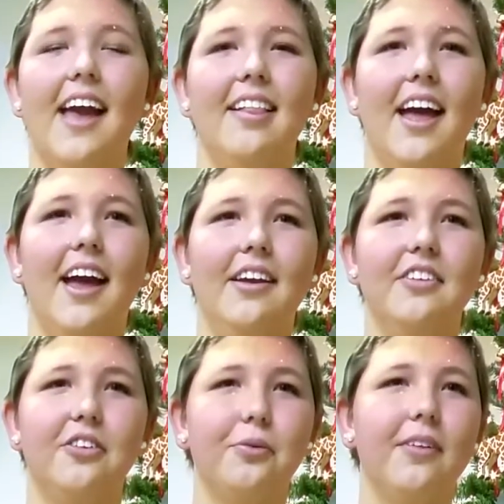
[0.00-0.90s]
And
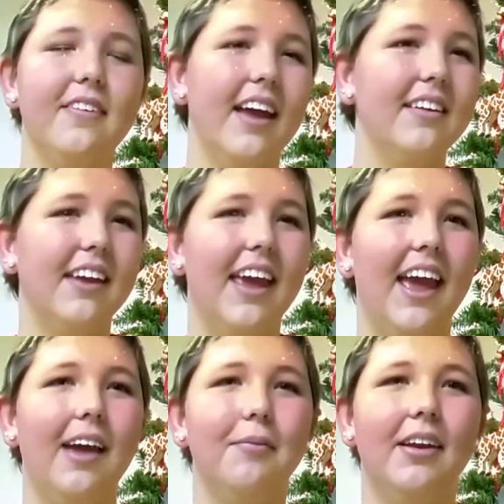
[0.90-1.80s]
then just when Santa
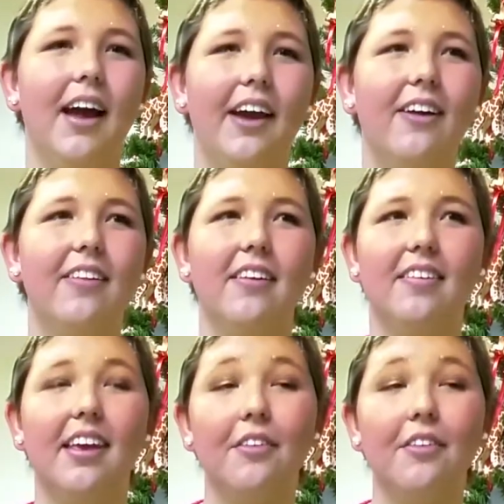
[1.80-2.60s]
came and I got these